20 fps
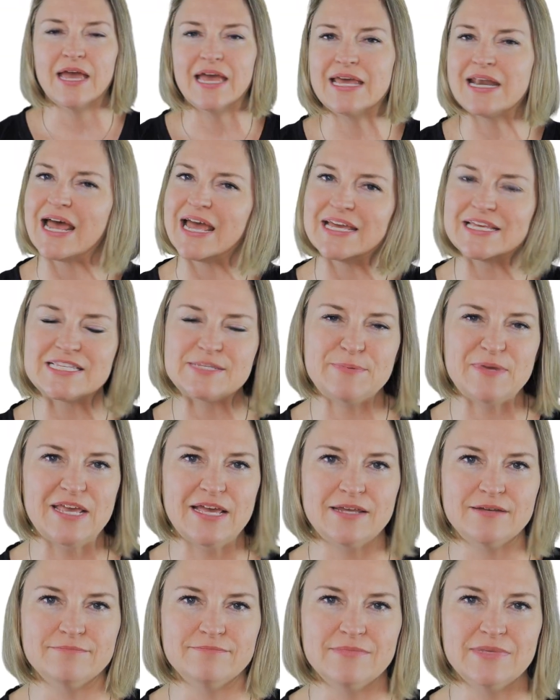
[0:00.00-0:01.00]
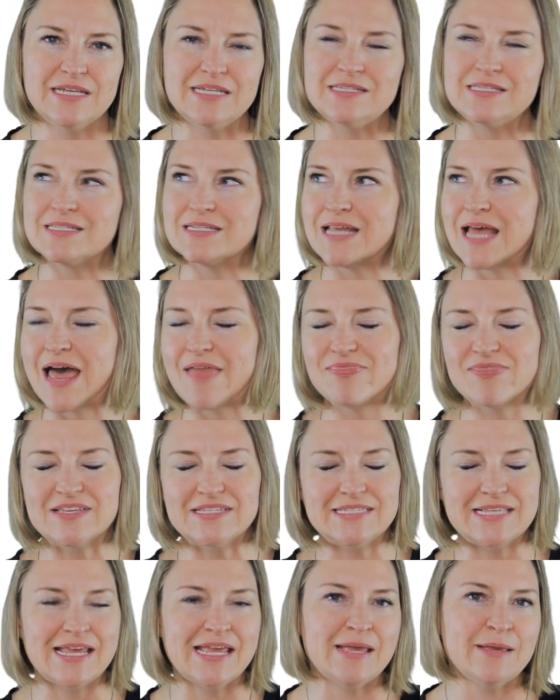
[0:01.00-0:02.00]
An ISBN is not the
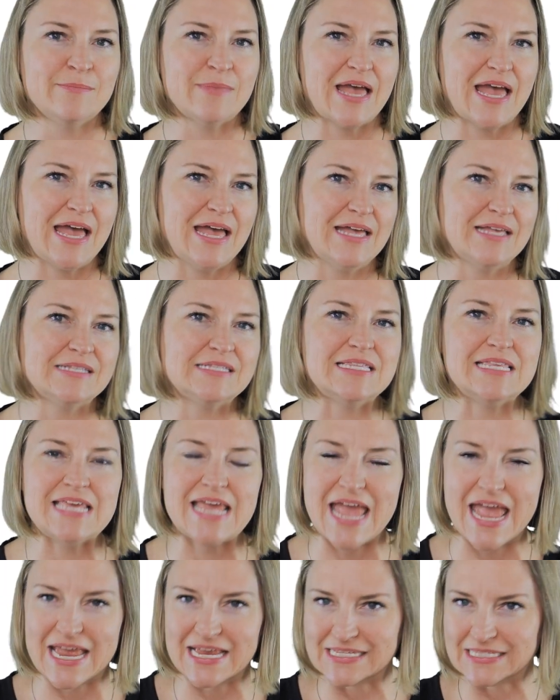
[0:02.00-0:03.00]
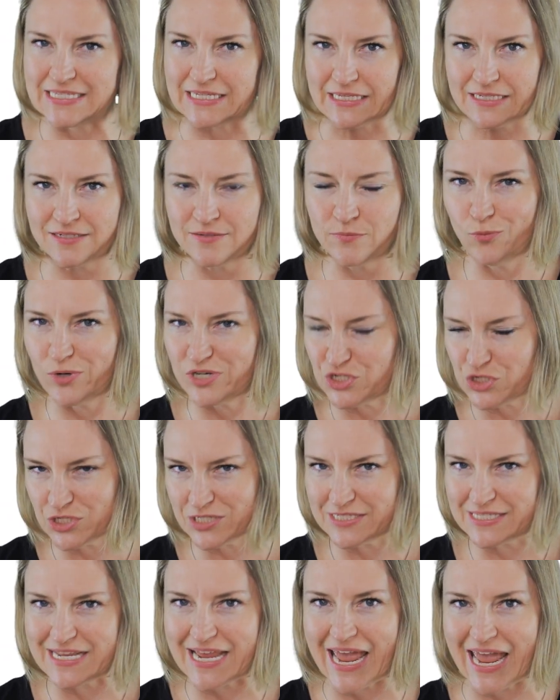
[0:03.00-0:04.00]
same as the ASIN, which
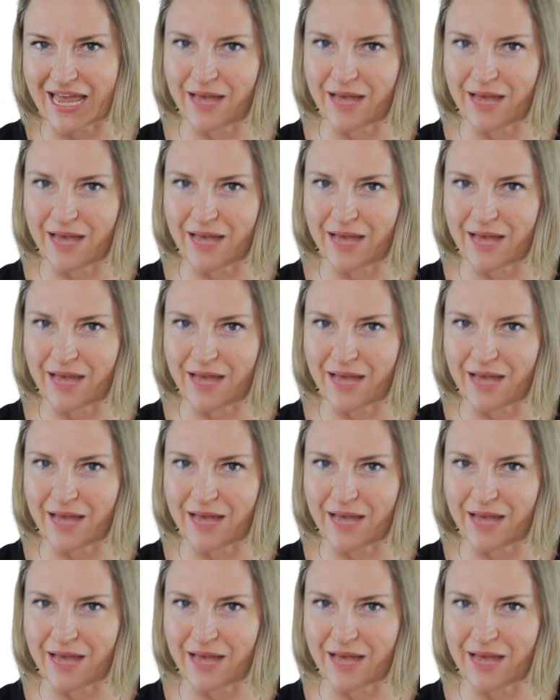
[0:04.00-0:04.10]
is the